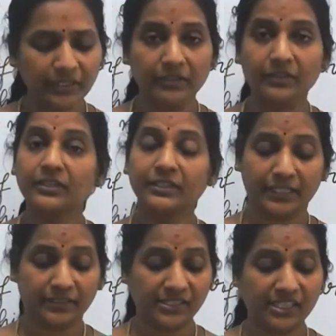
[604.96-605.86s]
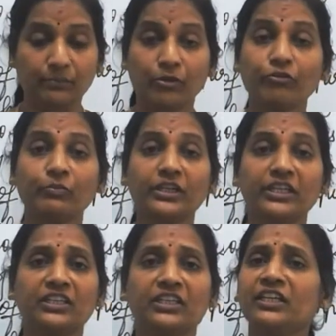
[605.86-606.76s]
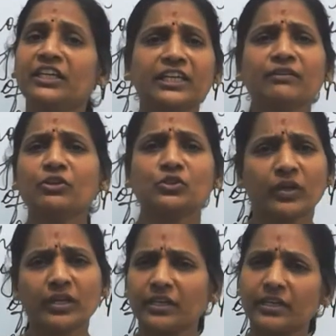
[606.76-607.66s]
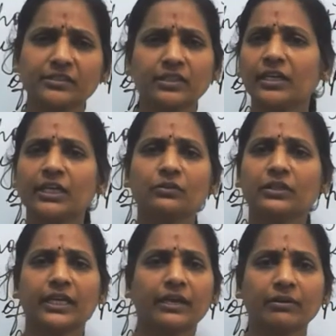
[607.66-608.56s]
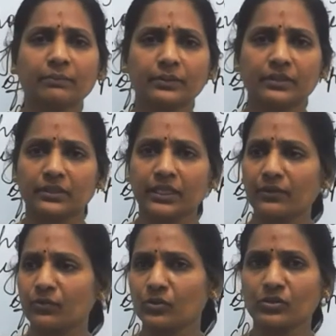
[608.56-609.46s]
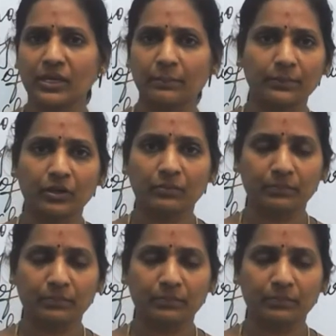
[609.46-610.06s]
here, take this sum of money. he was very rich and he gave up some